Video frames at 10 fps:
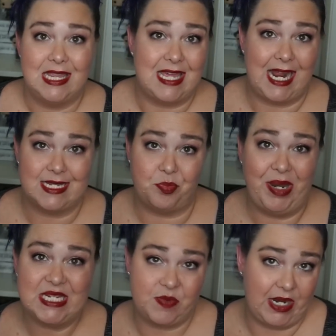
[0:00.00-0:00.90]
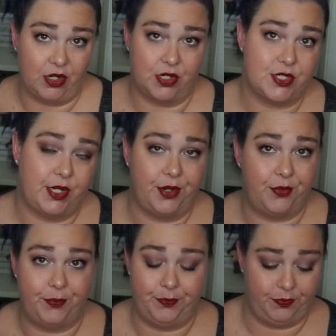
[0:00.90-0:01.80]
that has a pacemaker.
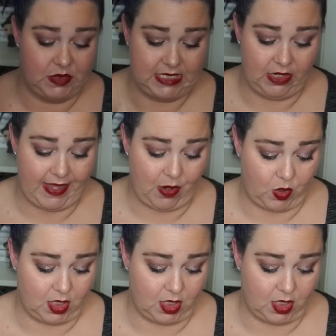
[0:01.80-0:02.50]
So see how that